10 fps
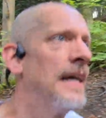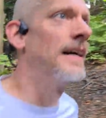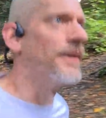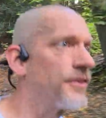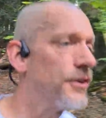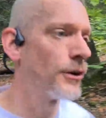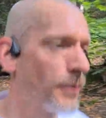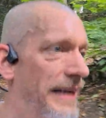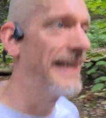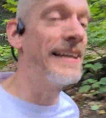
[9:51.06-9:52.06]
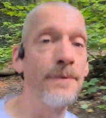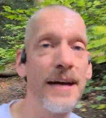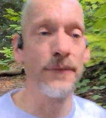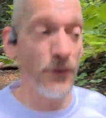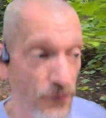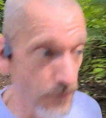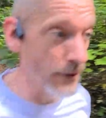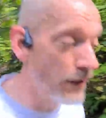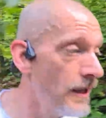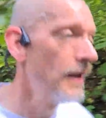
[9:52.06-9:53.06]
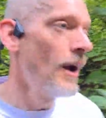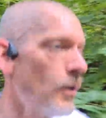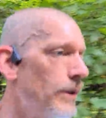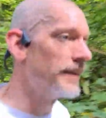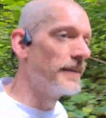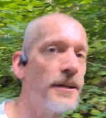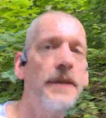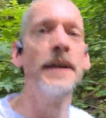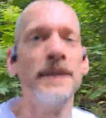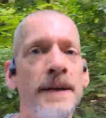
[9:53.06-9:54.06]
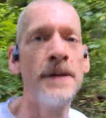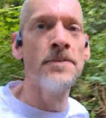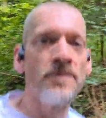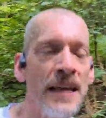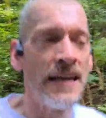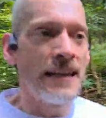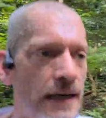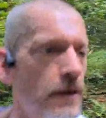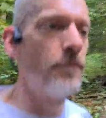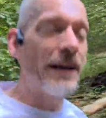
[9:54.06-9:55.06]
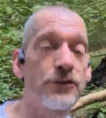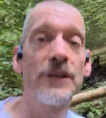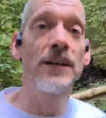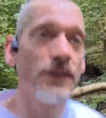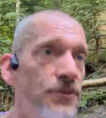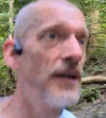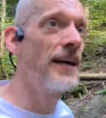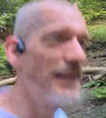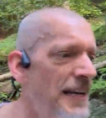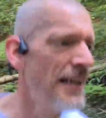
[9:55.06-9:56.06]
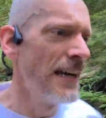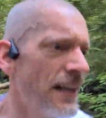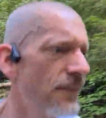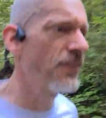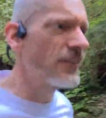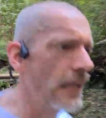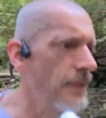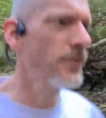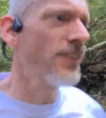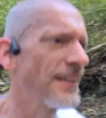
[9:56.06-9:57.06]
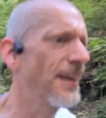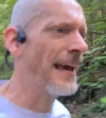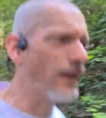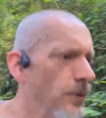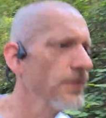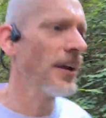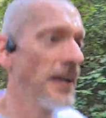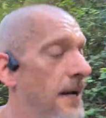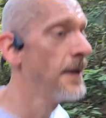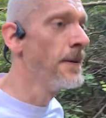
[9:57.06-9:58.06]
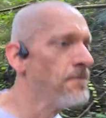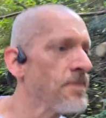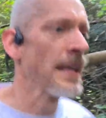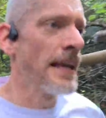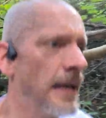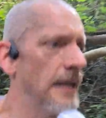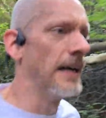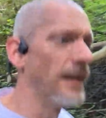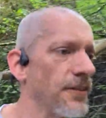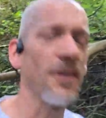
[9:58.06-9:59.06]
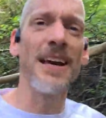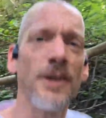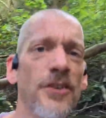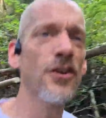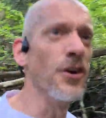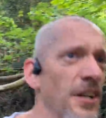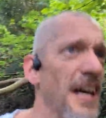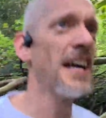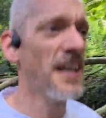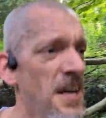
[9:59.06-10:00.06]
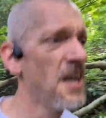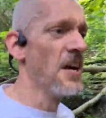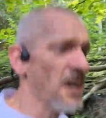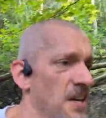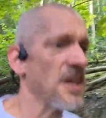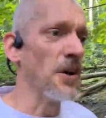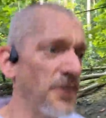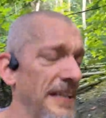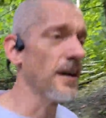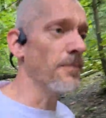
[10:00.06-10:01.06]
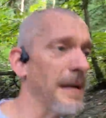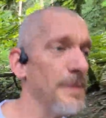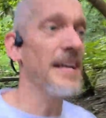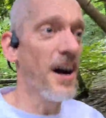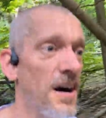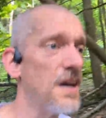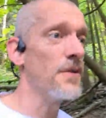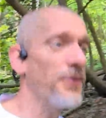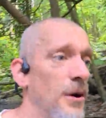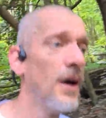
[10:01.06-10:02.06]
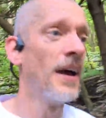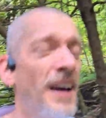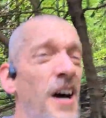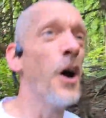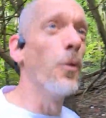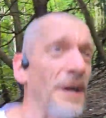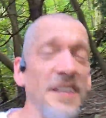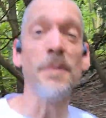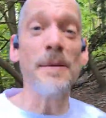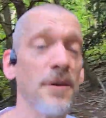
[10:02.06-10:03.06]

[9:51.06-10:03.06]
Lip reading: secured away, never have to fumble with it. Now, battery life, this is claimed 6 hours. So that should, take up maybe half a week, maybe in a